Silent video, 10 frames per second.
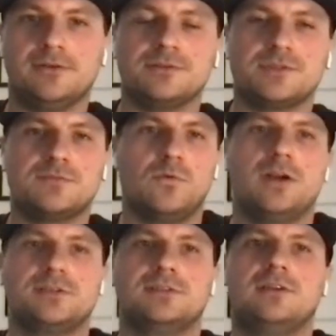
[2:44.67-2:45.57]
you know, just
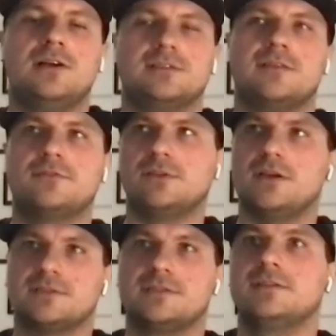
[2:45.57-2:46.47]
watching loss after
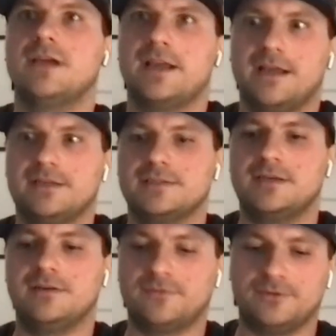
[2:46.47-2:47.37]
loss. And I got
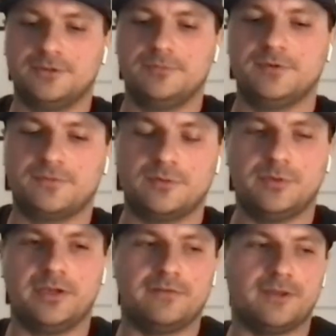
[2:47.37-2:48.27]
excited for a little bit for
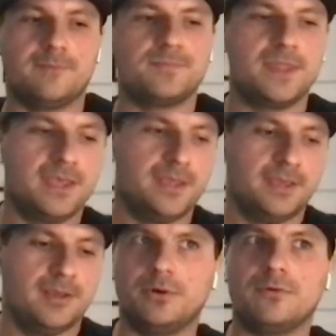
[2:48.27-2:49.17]
a playoff game.
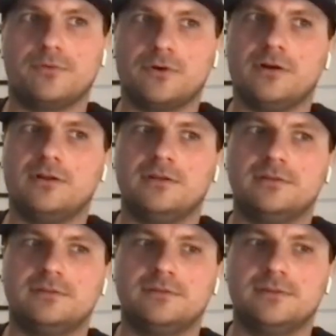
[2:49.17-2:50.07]
But
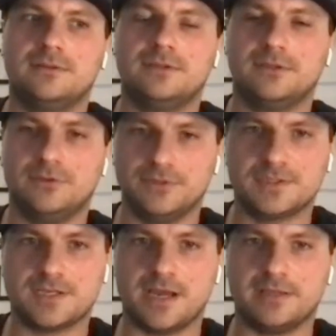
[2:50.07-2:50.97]
overall,
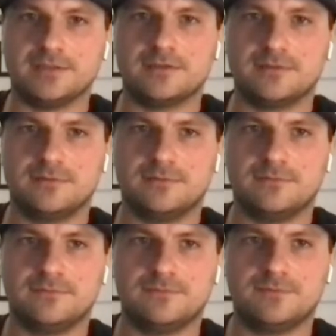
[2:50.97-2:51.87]
good signs
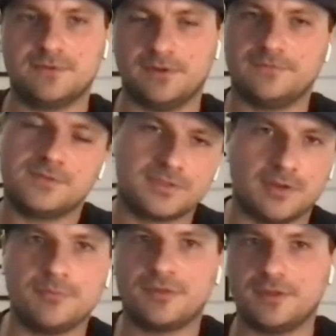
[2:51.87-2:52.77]
of
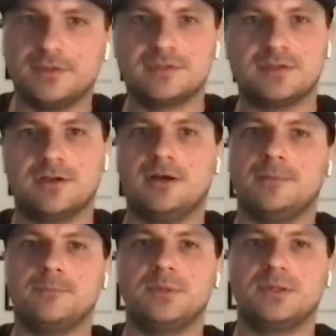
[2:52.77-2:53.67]
some things to
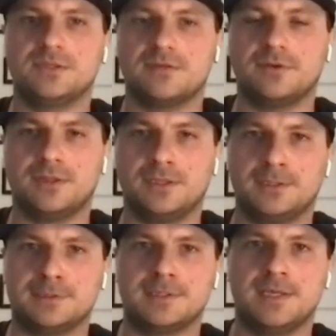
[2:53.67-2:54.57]
come, because
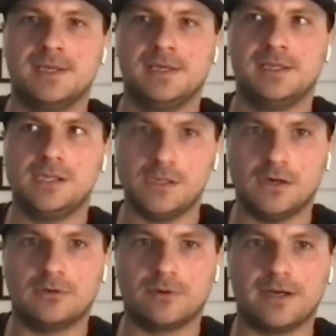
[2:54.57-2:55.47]
everything is
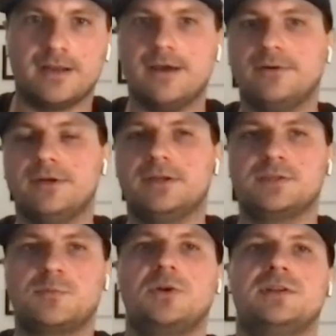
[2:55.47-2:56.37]
young right now and
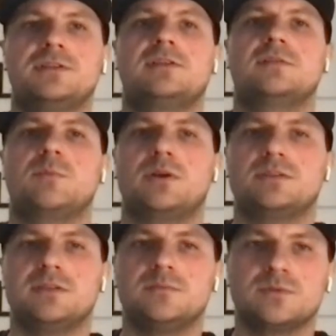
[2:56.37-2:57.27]
inexperienced on this
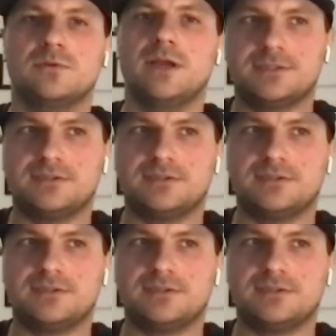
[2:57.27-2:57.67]
Bears team. So